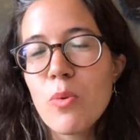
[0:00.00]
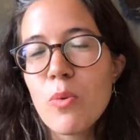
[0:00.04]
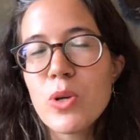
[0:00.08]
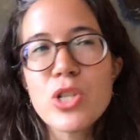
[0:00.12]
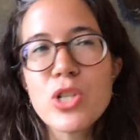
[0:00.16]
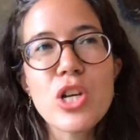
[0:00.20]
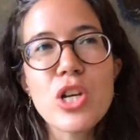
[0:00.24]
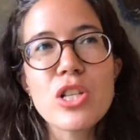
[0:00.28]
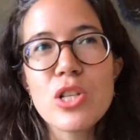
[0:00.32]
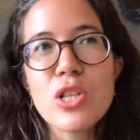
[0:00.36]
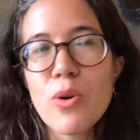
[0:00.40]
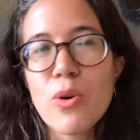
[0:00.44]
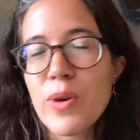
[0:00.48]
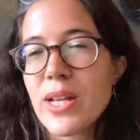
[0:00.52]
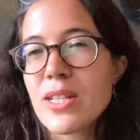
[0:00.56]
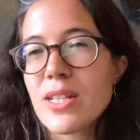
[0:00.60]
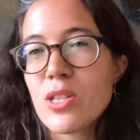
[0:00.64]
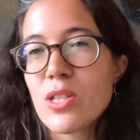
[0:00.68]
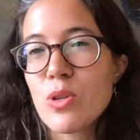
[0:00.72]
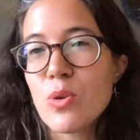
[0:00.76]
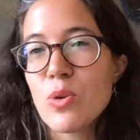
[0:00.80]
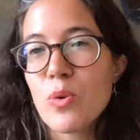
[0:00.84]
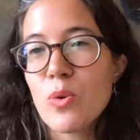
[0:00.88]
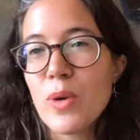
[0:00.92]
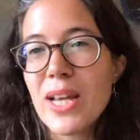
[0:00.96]
we're just
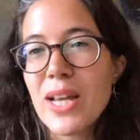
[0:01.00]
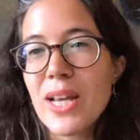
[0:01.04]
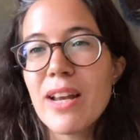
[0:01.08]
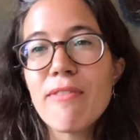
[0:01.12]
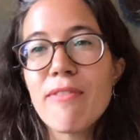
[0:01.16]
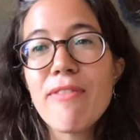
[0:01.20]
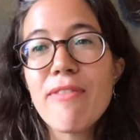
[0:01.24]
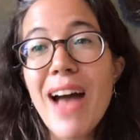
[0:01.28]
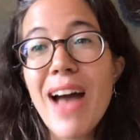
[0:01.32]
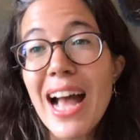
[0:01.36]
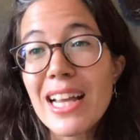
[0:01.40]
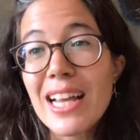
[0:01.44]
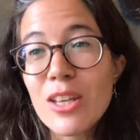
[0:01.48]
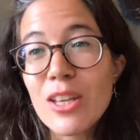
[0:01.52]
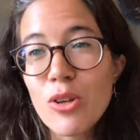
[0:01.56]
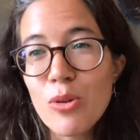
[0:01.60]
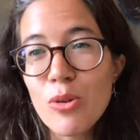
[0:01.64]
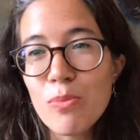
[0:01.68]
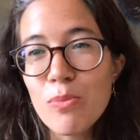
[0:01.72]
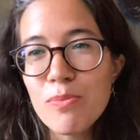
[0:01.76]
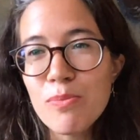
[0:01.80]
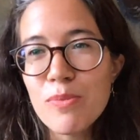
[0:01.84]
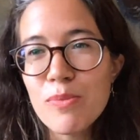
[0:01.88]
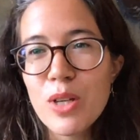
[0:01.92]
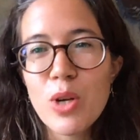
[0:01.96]
going to in a
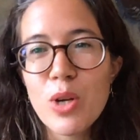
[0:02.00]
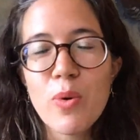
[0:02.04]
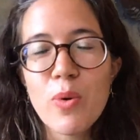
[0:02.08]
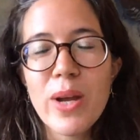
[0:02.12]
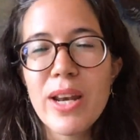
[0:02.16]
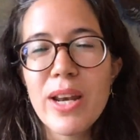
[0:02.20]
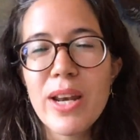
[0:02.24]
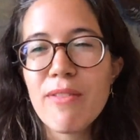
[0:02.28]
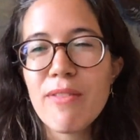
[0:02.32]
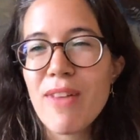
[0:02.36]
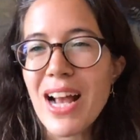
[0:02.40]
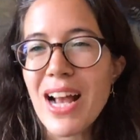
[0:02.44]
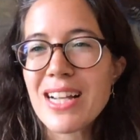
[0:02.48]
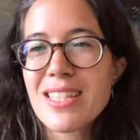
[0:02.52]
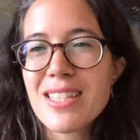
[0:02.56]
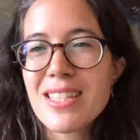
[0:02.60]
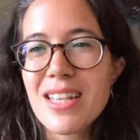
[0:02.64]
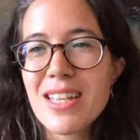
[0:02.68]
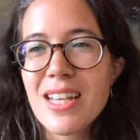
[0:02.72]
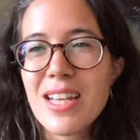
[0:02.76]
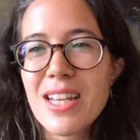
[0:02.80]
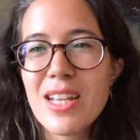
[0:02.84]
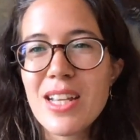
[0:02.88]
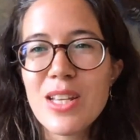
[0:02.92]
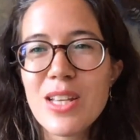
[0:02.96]
vacuum create a
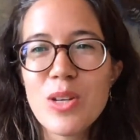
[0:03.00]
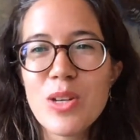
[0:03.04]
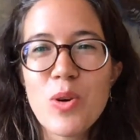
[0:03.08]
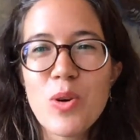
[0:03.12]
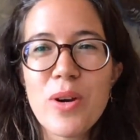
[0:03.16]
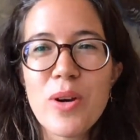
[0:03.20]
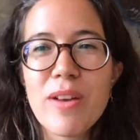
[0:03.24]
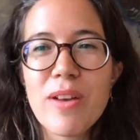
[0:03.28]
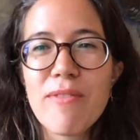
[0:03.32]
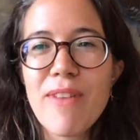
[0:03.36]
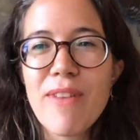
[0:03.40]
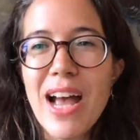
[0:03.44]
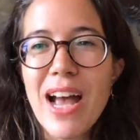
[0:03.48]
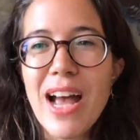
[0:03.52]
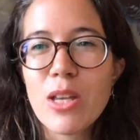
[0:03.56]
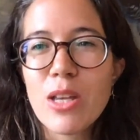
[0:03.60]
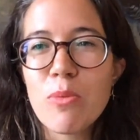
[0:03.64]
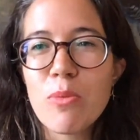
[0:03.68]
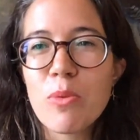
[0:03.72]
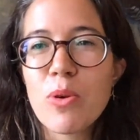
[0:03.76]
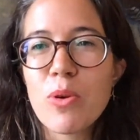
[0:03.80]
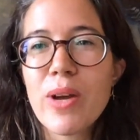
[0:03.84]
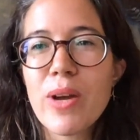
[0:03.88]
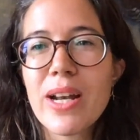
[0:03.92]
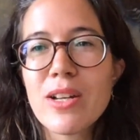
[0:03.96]
vaccine or in a
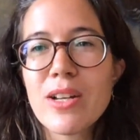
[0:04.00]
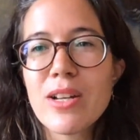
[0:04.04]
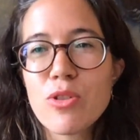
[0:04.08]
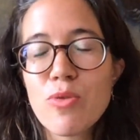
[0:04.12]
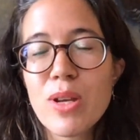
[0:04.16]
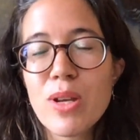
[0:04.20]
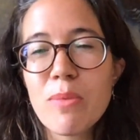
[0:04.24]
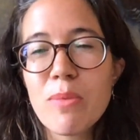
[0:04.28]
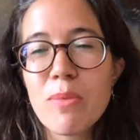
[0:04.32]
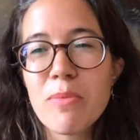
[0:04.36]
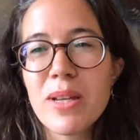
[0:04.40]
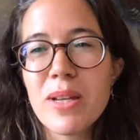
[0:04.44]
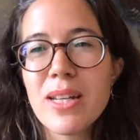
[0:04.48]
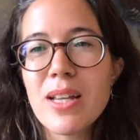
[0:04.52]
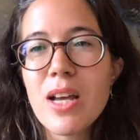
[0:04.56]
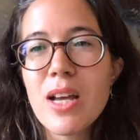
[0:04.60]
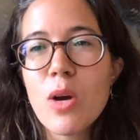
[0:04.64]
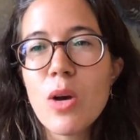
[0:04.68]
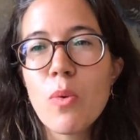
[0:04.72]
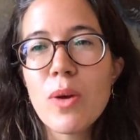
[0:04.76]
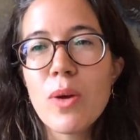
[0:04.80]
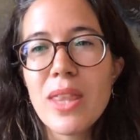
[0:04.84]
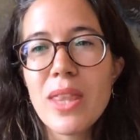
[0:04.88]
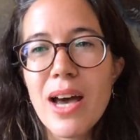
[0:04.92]
vacuum create a treatment